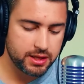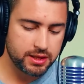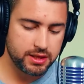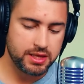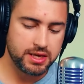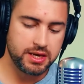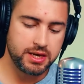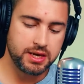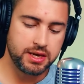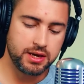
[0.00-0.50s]

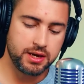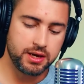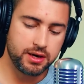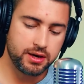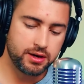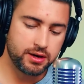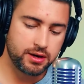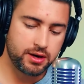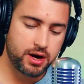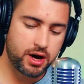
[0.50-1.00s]

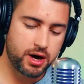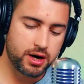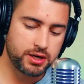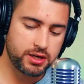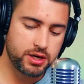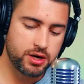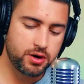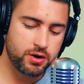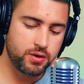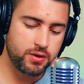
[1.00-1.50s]
the
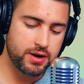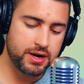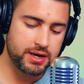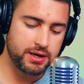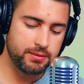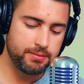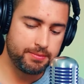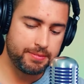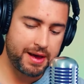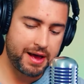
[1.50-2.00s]
audio at
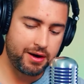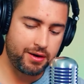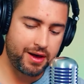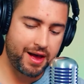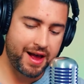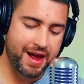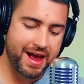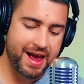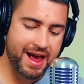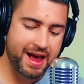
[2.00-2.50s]
about
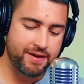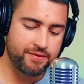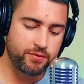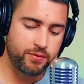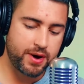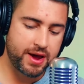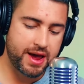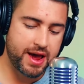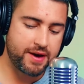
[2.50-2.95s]
halfway.